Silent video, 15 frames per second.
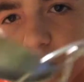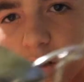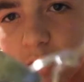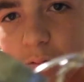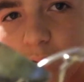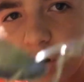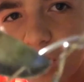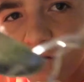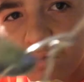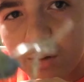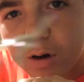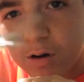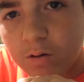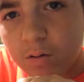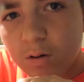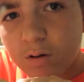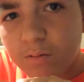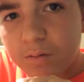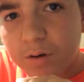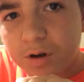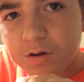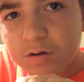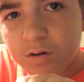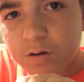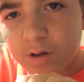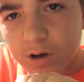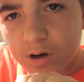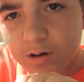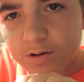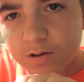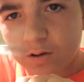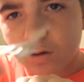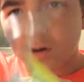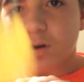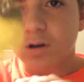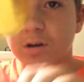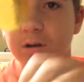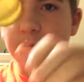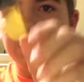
You want to leave about 1/4 of an inch on there so it'll hook into the